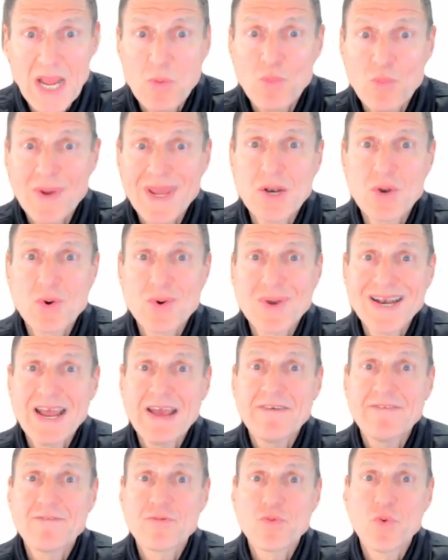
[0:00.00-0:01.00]
We are looking
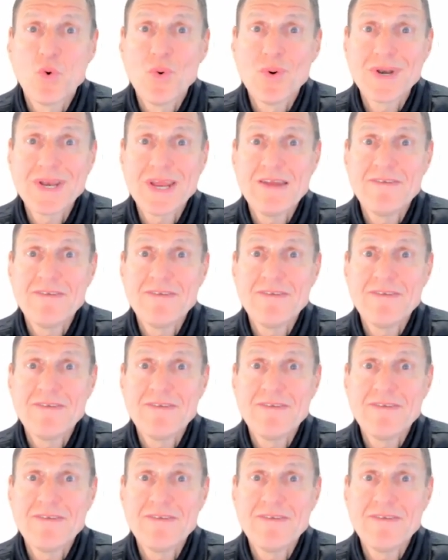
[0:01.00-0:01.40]
at fraud